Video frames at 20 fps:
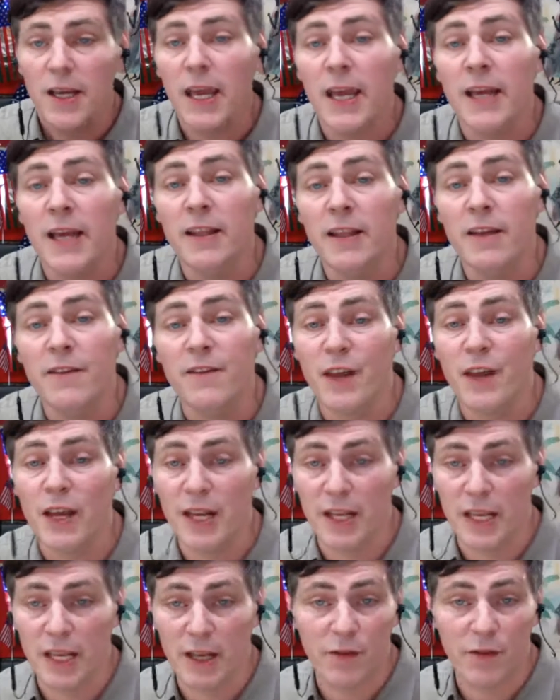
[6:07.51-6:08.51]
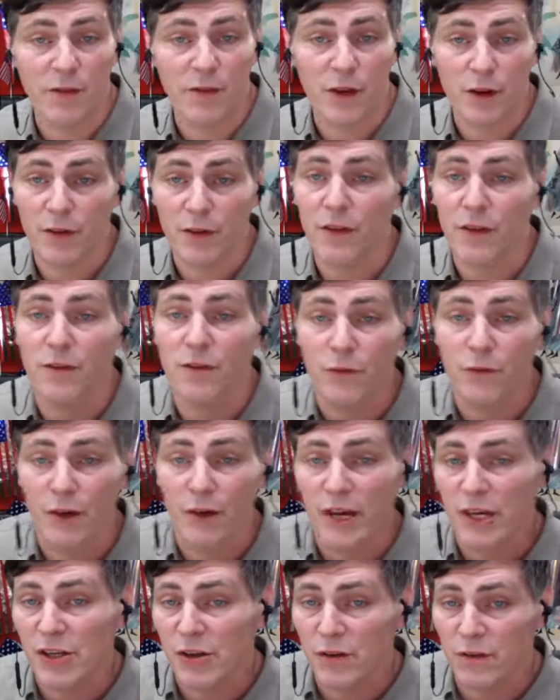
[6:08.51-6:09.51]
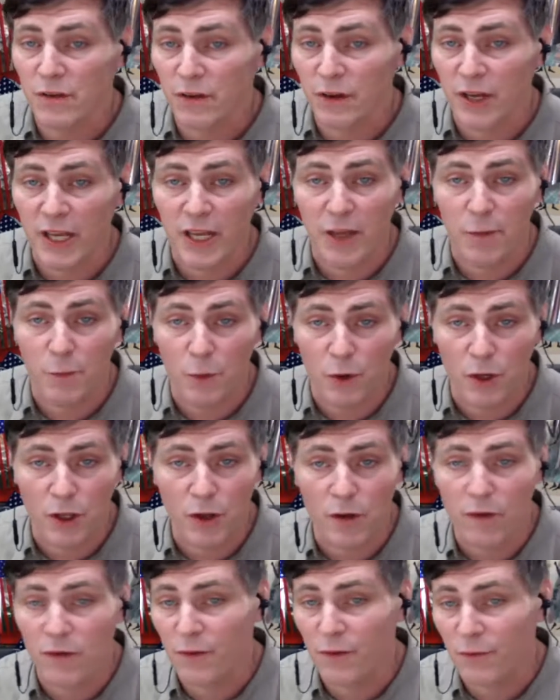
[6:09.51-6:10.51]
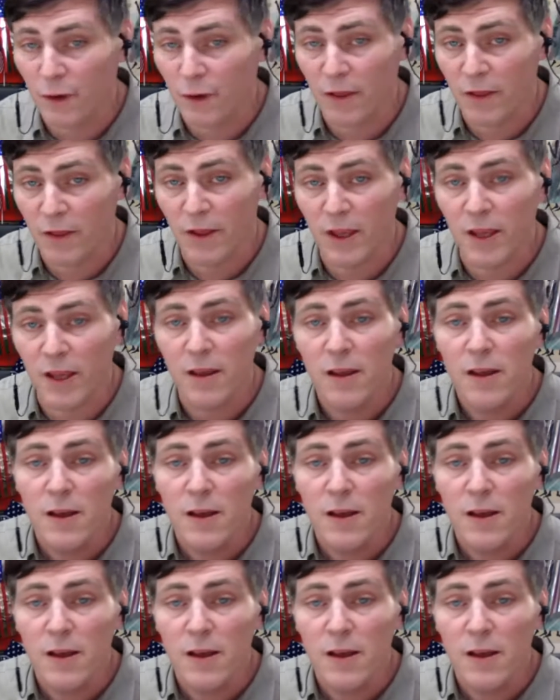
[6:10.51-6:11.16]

And it's getting easier. These directions are getting more user-friendly.